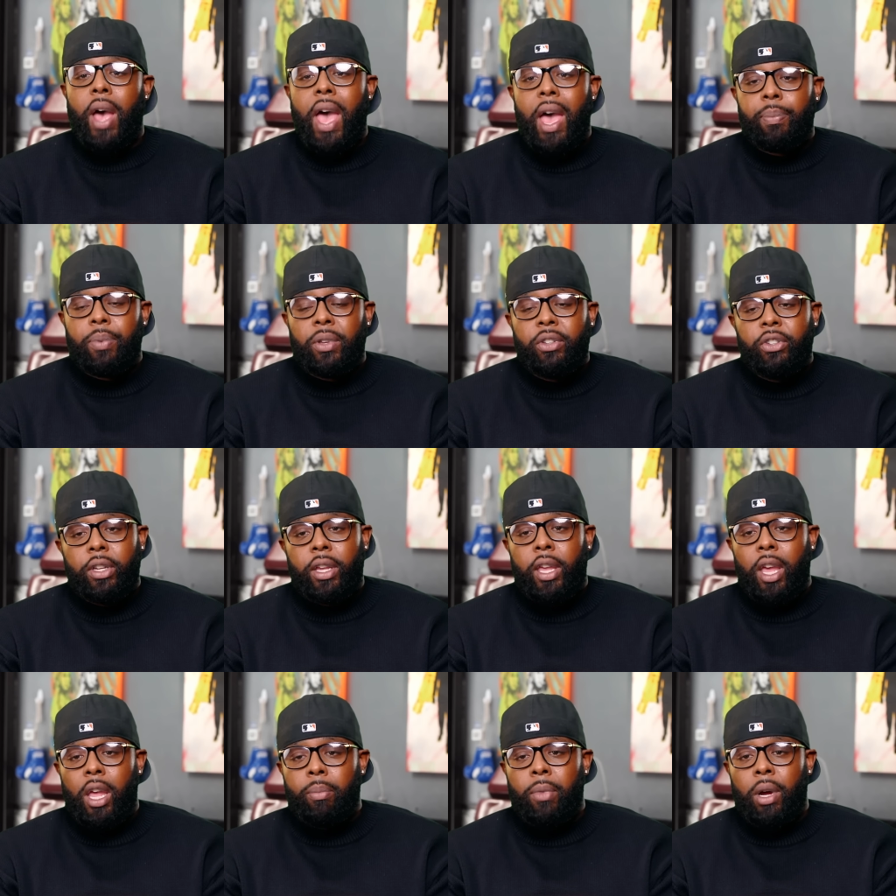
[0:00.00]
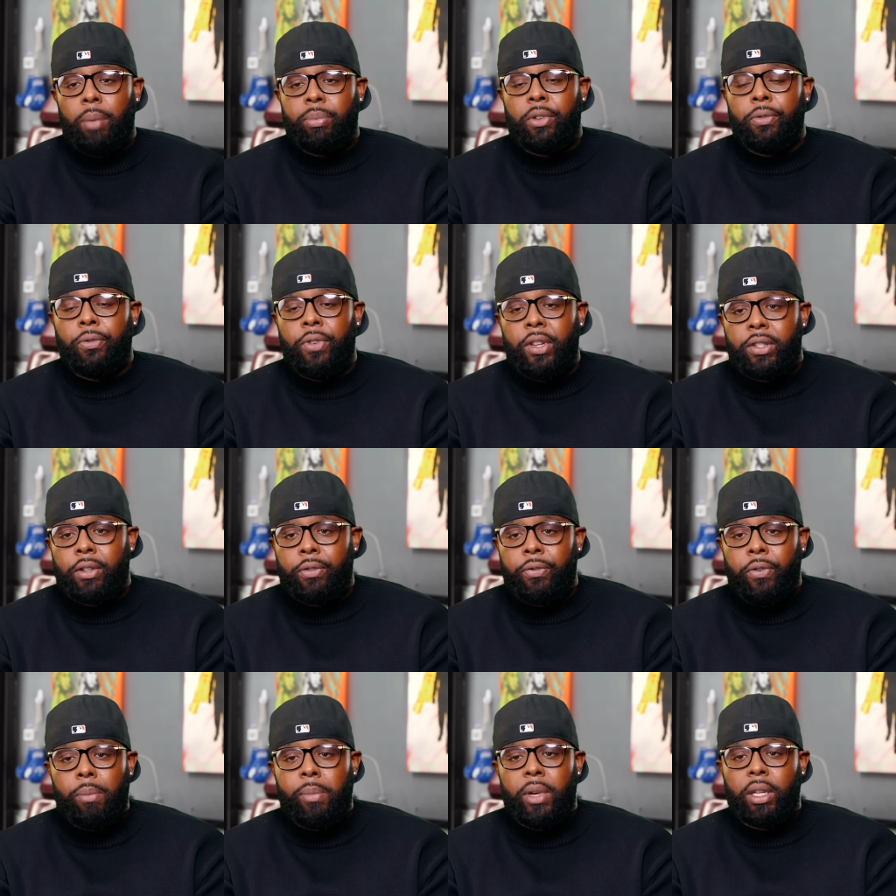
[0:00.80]
happy she came up to visit
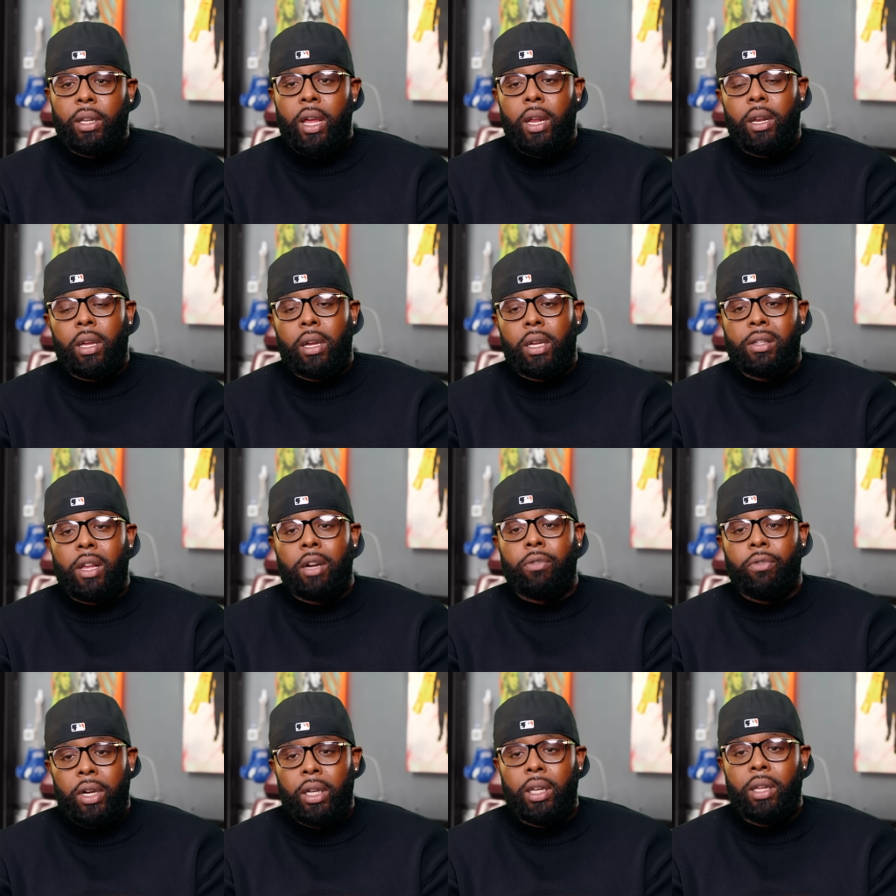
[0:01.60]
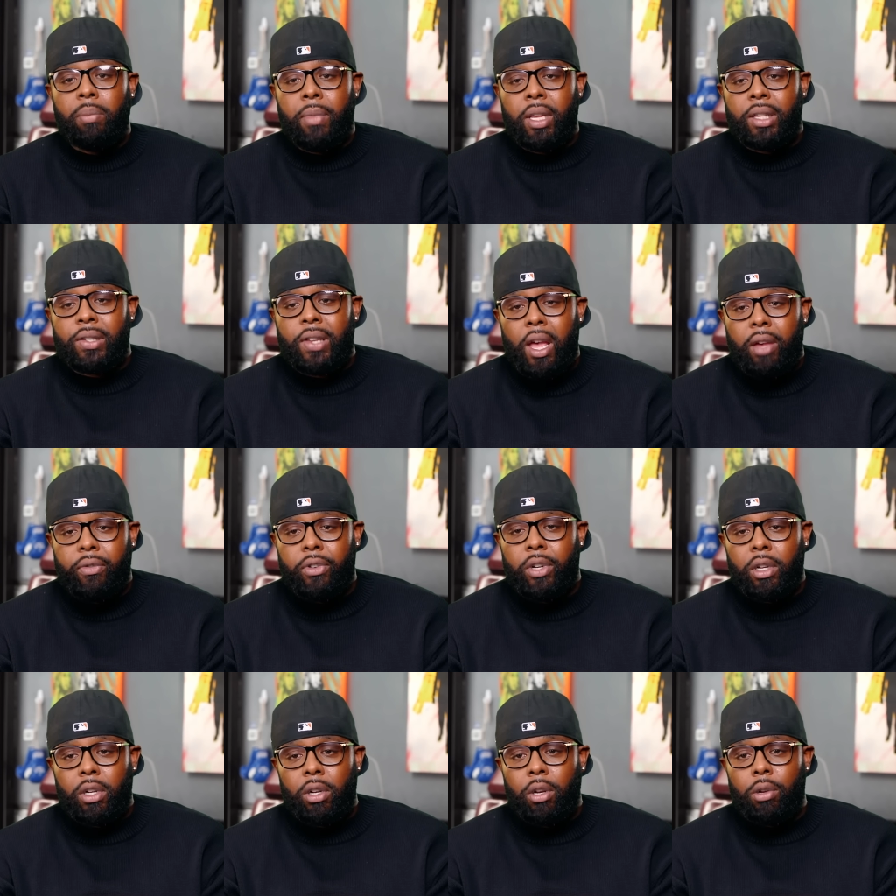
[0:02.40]
from Atlanta because I really miss
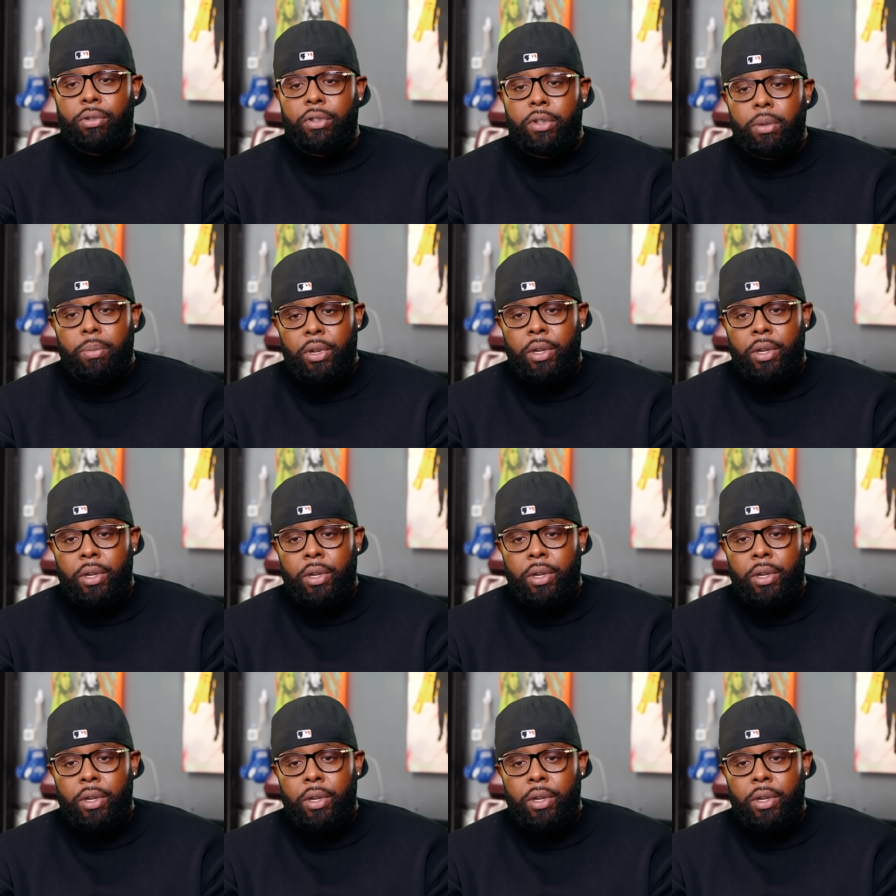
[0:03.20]
having her close to me.